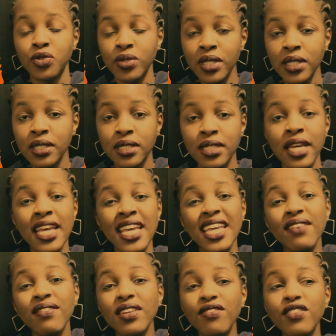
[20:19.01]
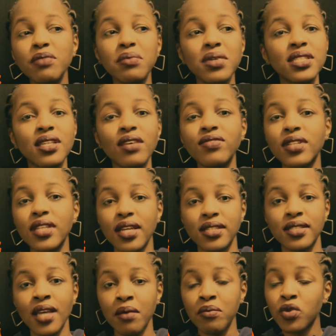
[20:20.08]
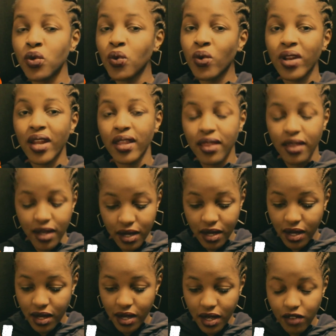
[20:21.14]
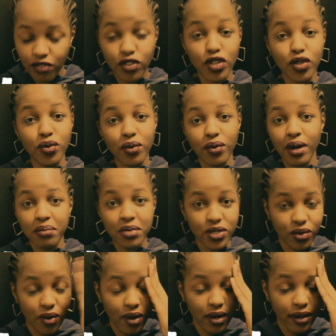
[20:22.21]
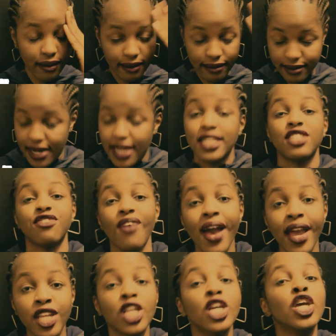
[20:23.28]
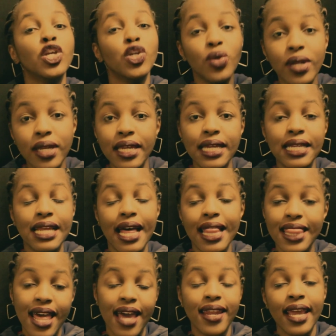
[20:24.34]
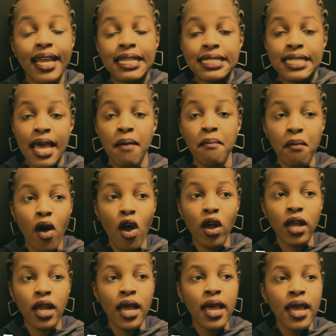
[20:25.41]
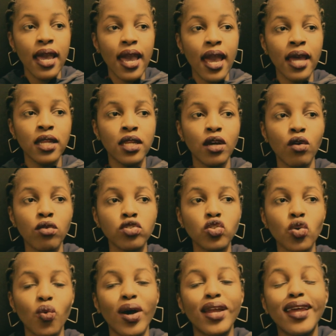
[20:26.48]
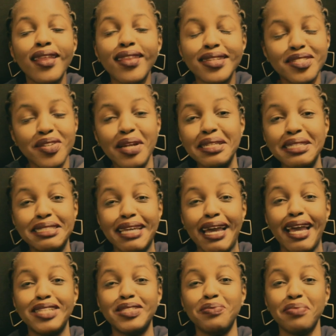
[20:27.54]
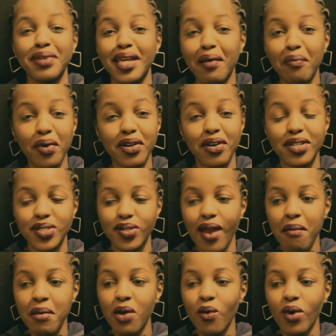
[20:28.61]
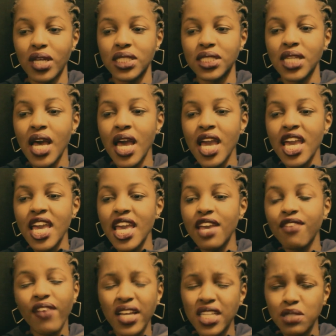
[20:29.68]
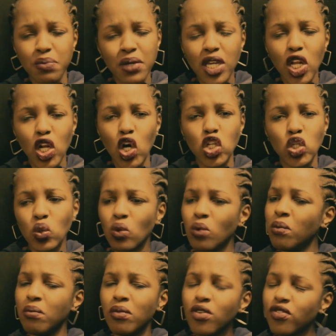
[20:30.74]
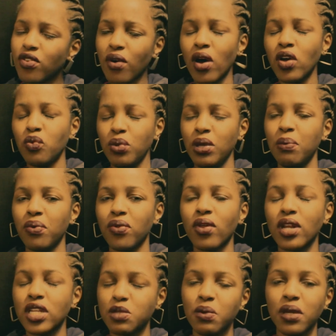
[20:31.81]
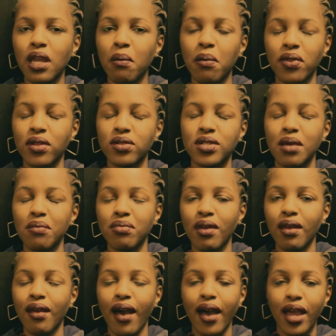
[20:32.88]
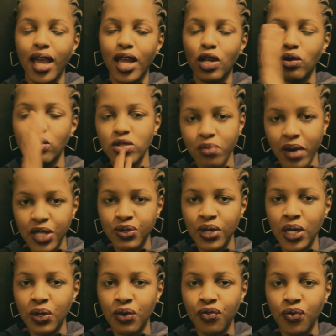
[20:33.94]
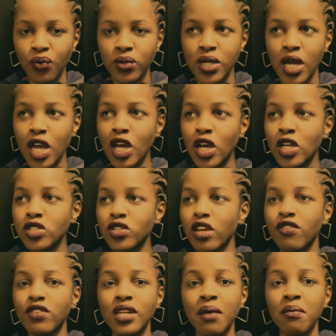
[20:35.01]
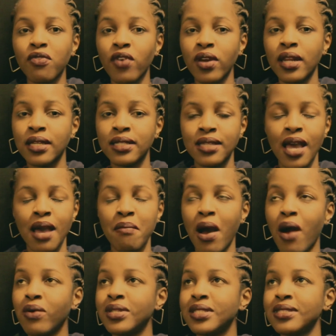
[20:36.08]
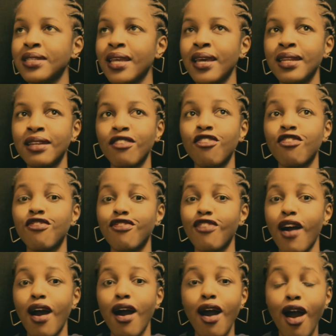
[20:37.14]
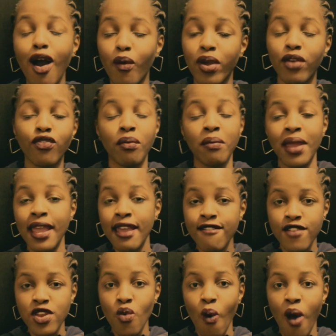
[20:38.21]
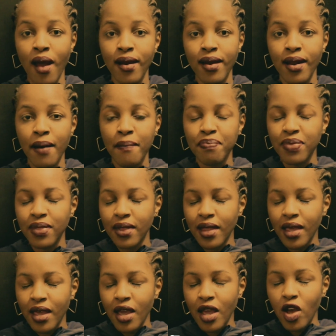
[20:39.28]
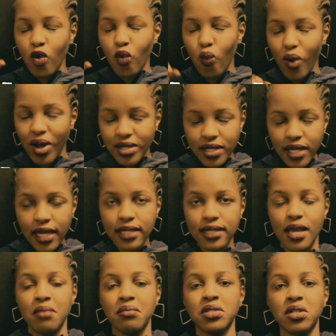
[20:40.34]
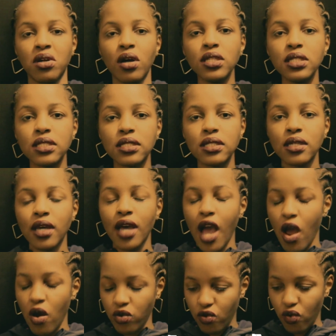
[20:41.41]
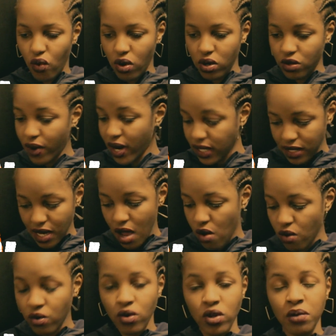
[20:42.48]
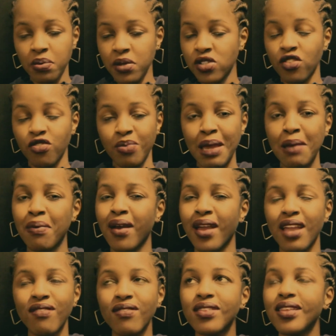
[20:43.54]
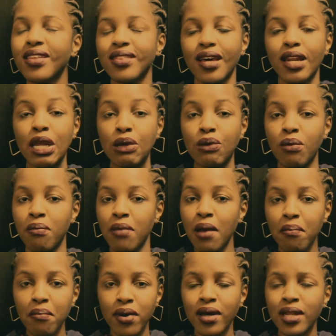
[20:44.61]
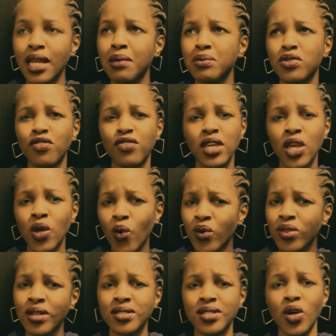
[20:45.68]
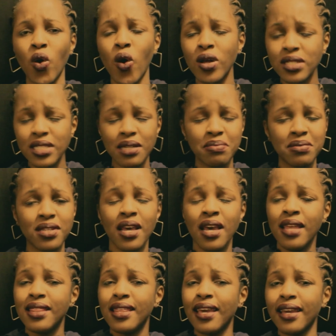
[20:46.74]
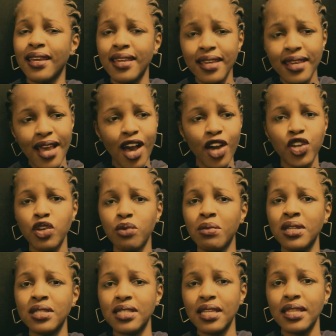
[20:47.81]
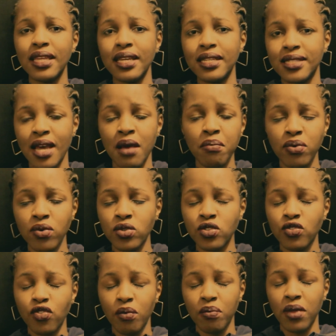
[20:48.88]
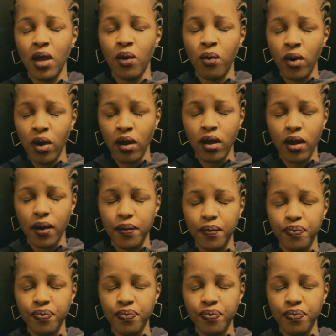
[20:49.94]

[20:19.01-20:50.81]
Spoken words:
You need it. Even if it means after the exam you know nothing, everything you crammed is gone, it's fine. You need that exam mark. And also, one other strategy I had to pick up when I was cramming was, if I speak a lot or move around people that are speaking about the same thing, I lose my train of thought. So every time before an exam, I would stand far away from everyone. Once the exam starts, I would write down on a piece of paper everything that I remember, names of key authors, the concepts, their key arguments, and the examples from their work.